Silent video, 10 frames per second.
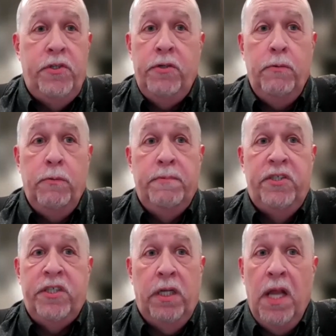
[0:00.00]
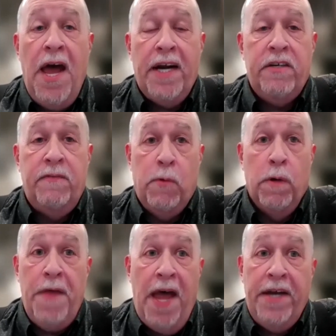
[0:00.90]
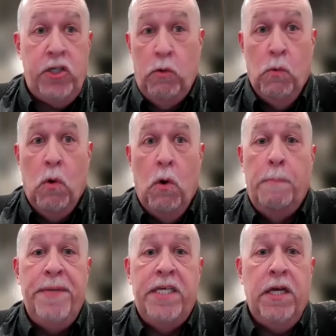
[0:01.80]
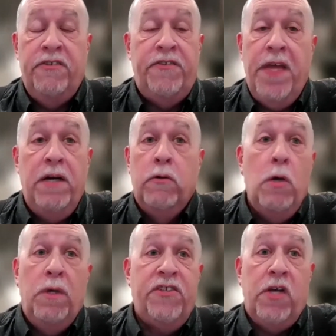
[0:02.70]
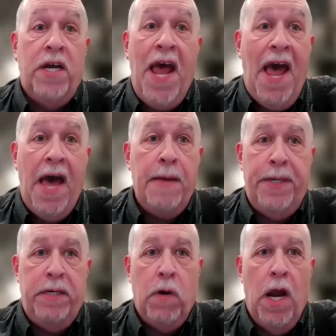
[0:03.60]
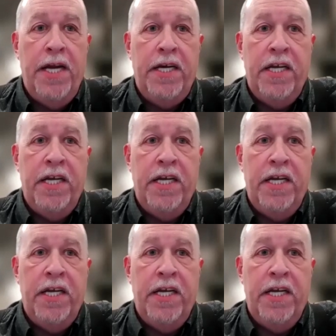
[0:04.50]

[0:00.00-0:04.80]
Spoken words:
to select for that tool because they don't know what's going to happen, right?